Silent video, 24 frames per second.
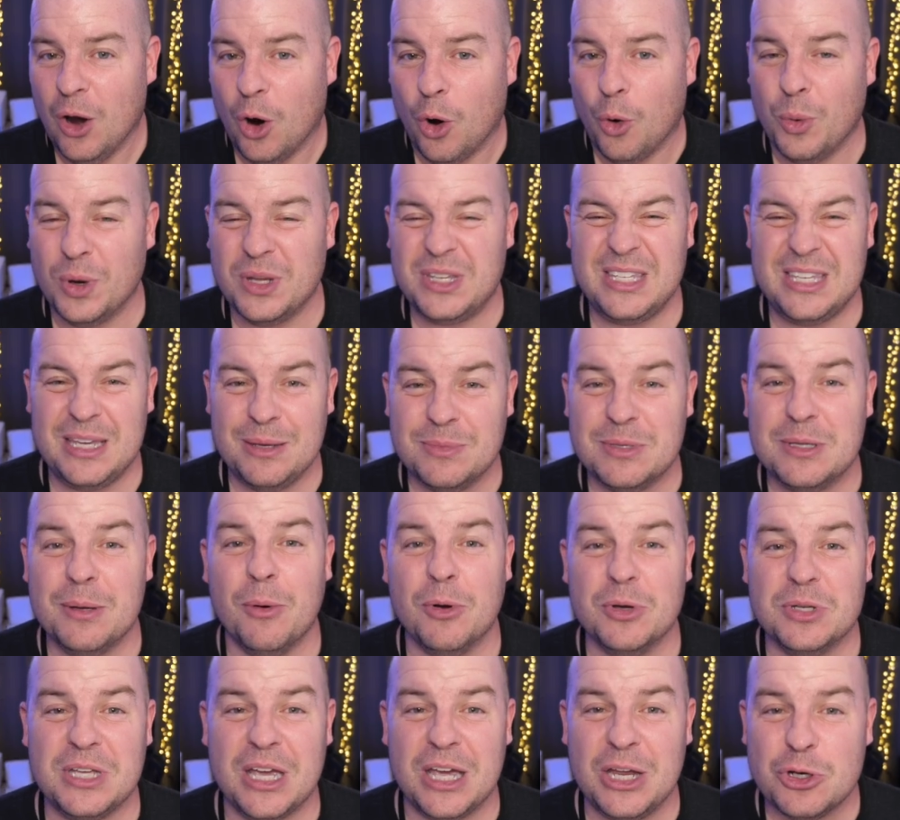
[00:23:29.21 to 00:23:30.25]
Or what seems the
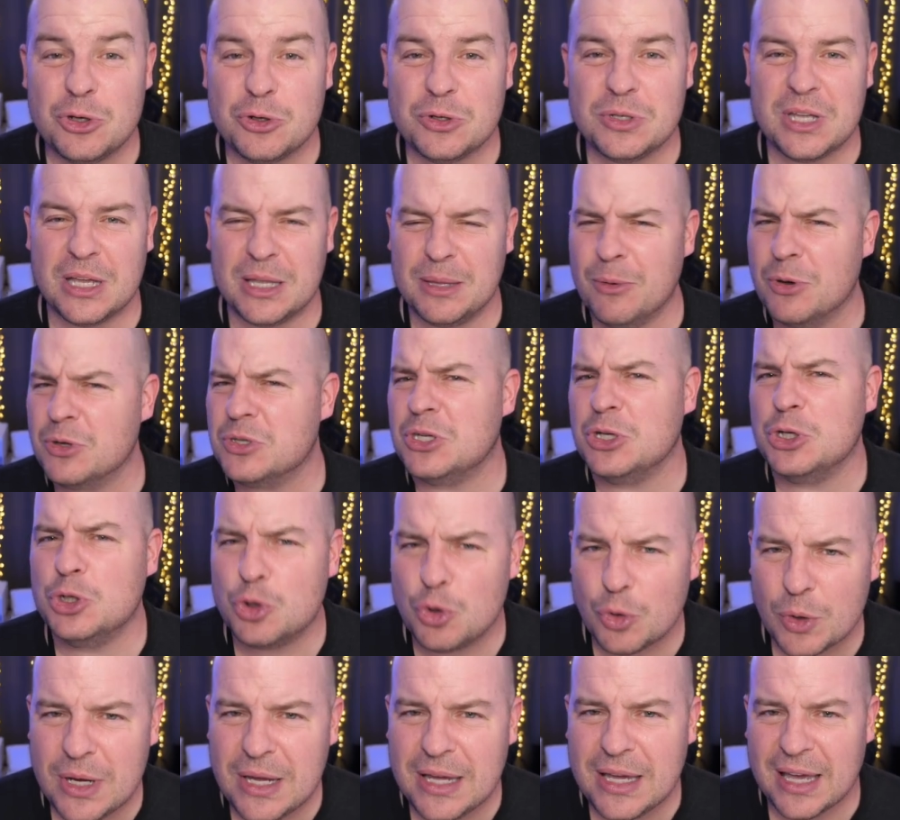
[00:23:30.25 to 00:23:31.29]
most interesting, the most
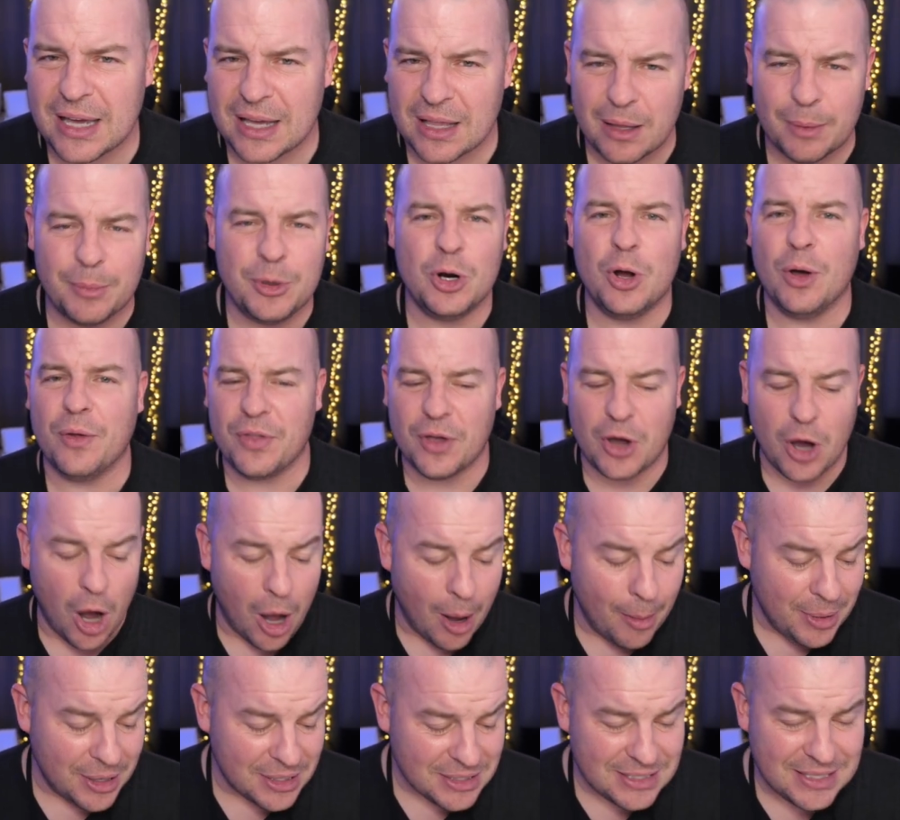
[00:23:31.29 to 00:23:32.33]
intriguing? Let me know in the
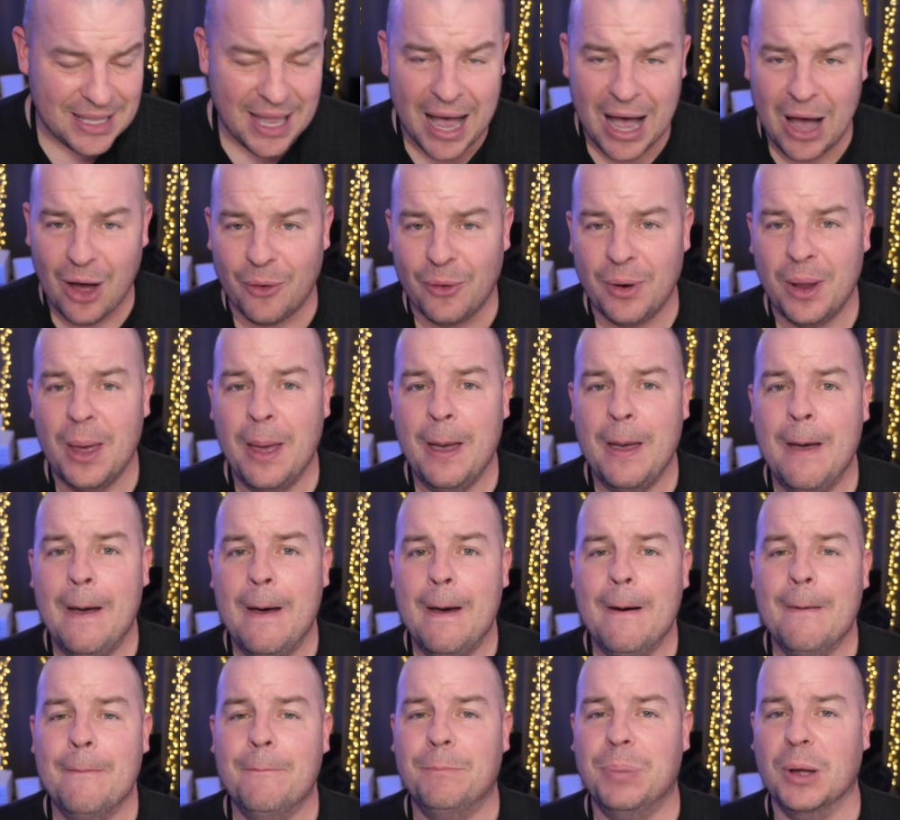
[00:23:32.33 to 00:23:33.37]
comments down
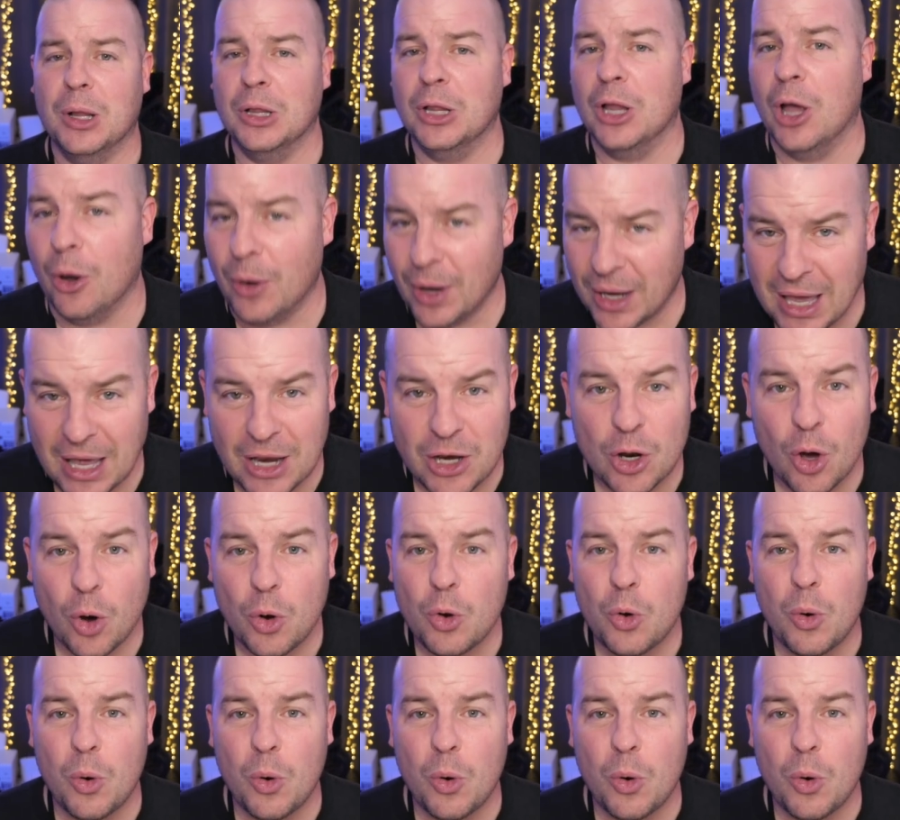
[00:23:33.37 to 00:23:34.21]
below. Again, no